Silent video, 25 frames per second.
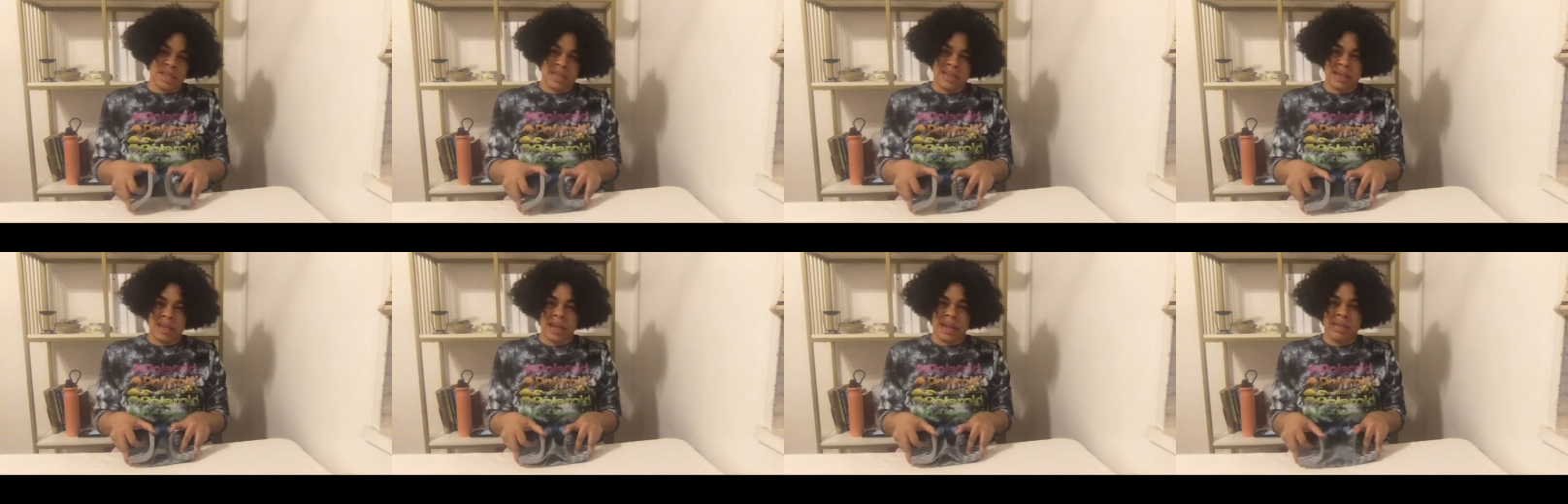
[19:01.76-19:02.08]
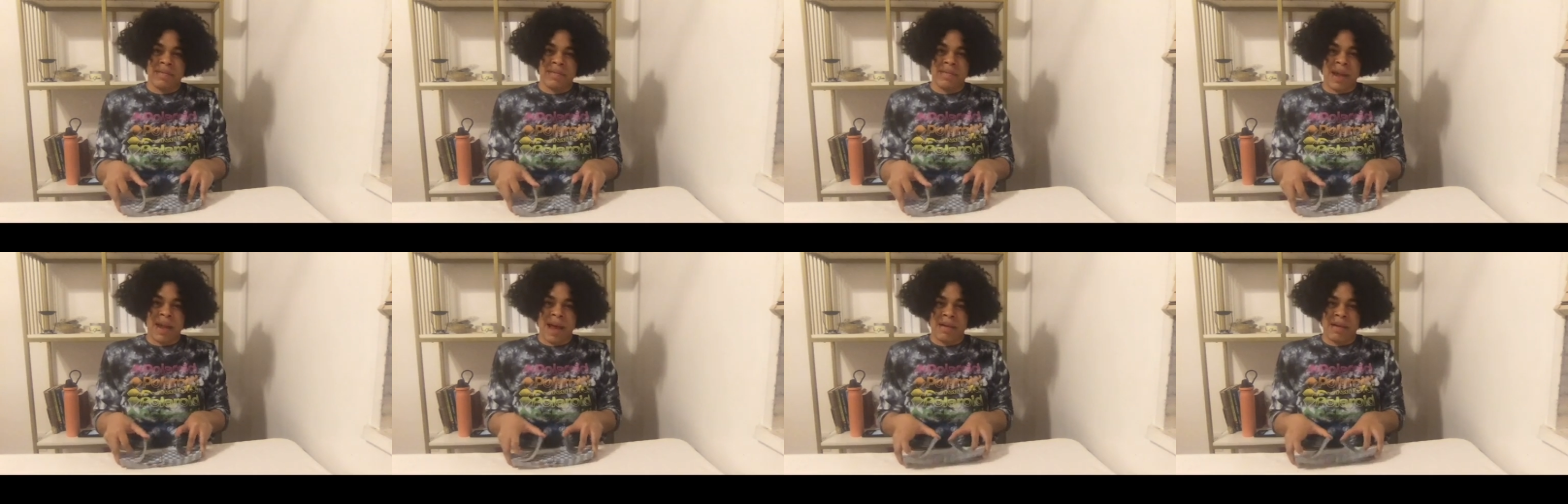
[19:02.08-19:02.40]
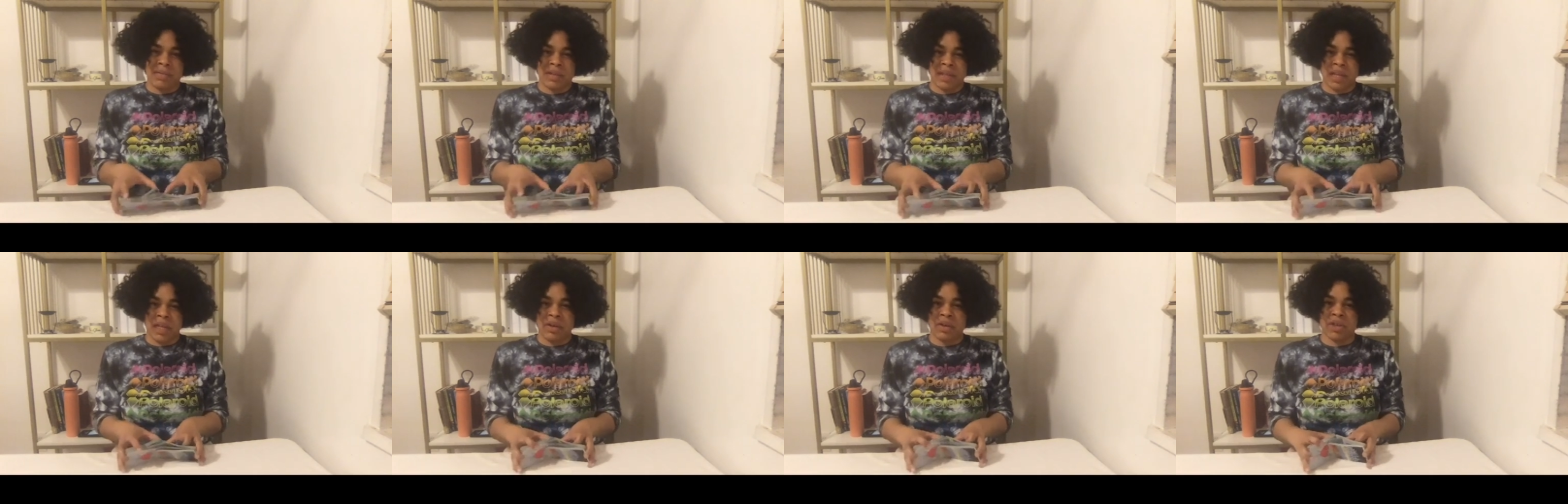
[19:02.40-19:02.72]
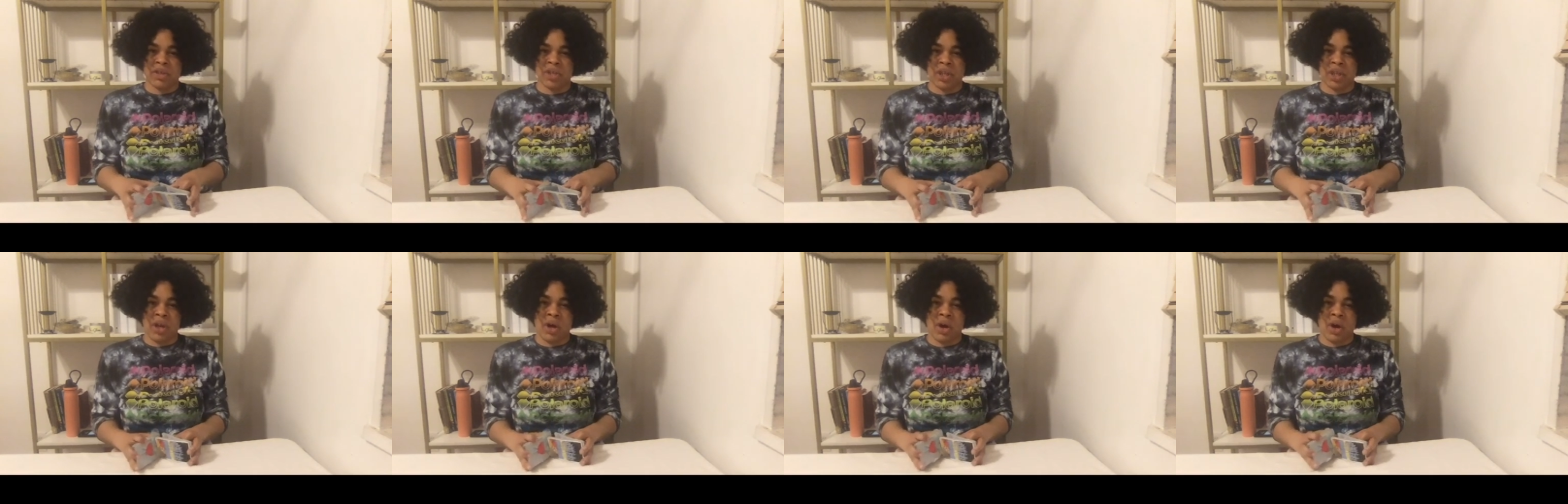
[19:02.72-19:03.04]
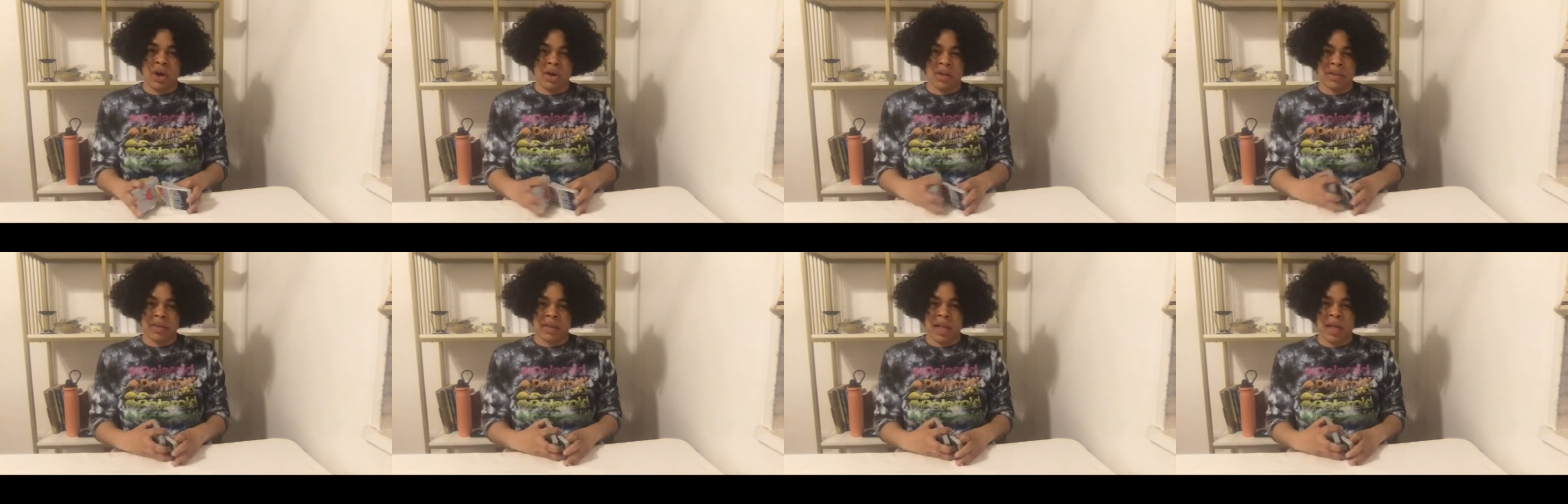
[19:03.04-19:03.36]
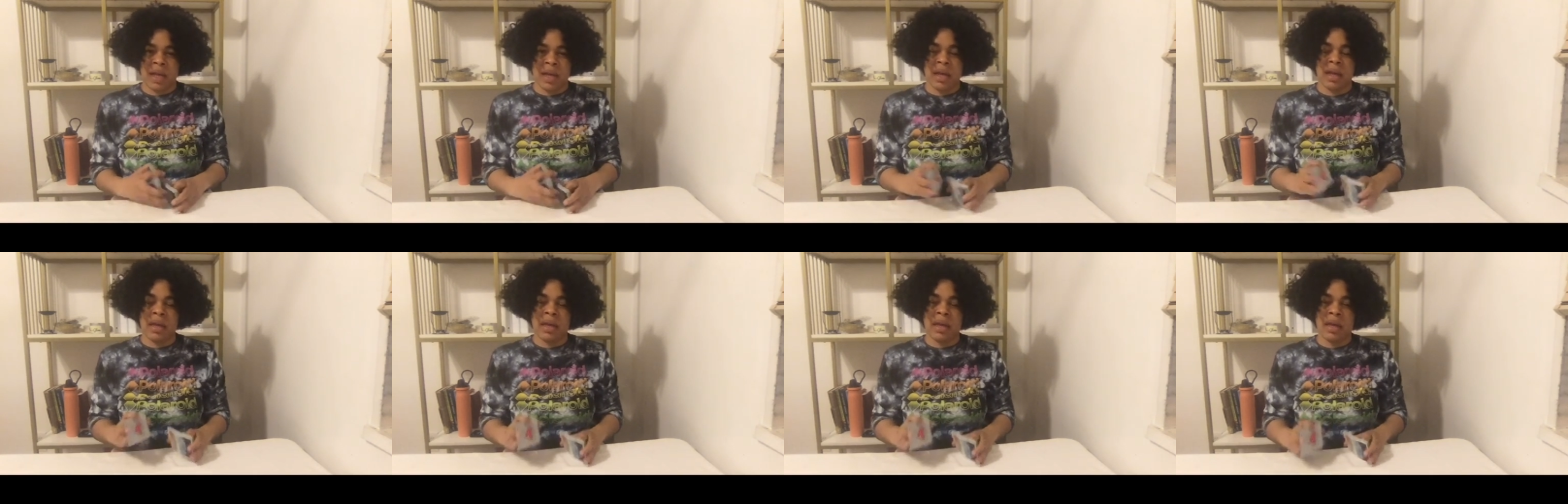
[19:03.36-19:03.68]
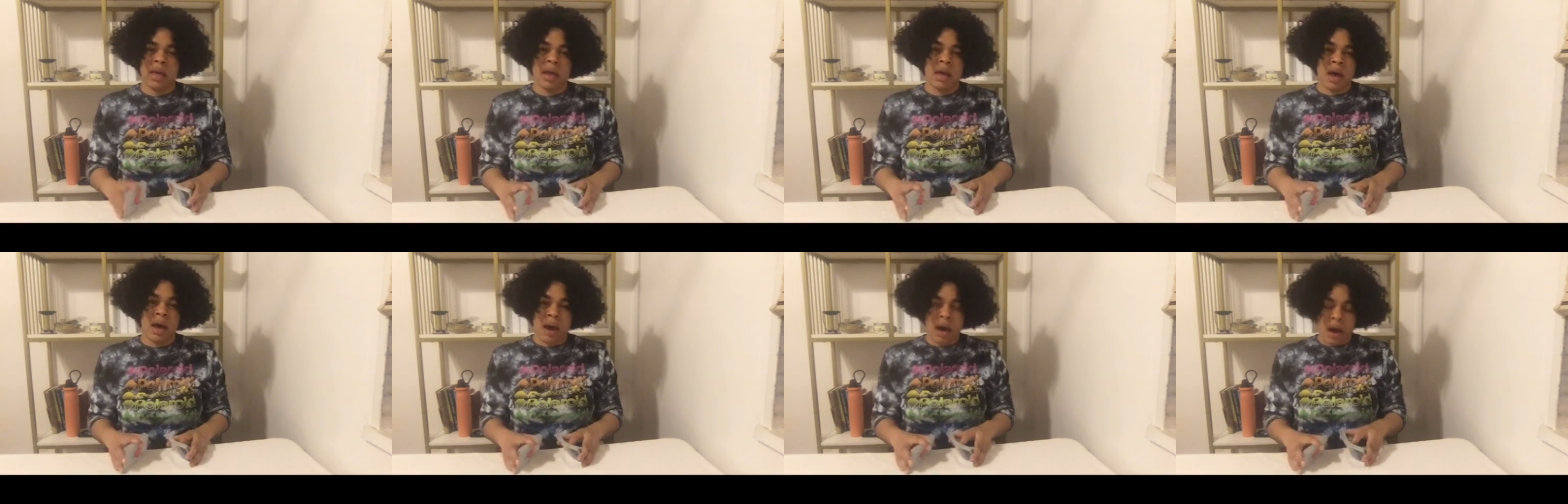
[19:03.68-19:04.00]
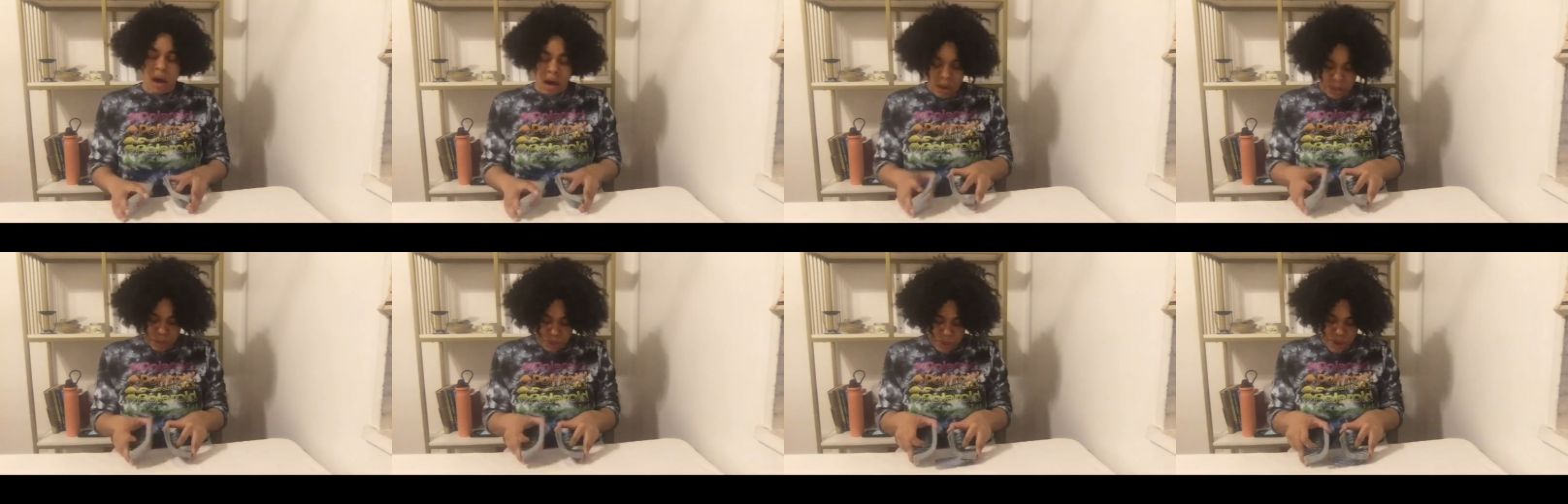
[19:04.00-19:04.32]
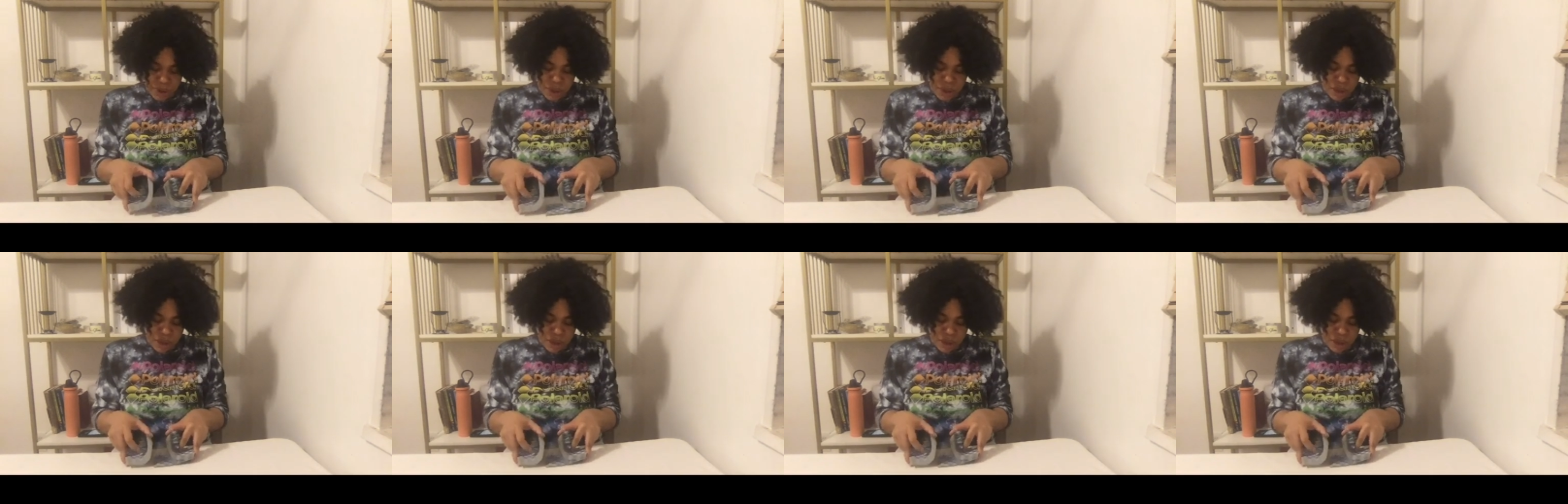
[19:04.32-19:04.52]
of Knives energy, caused that heartbreak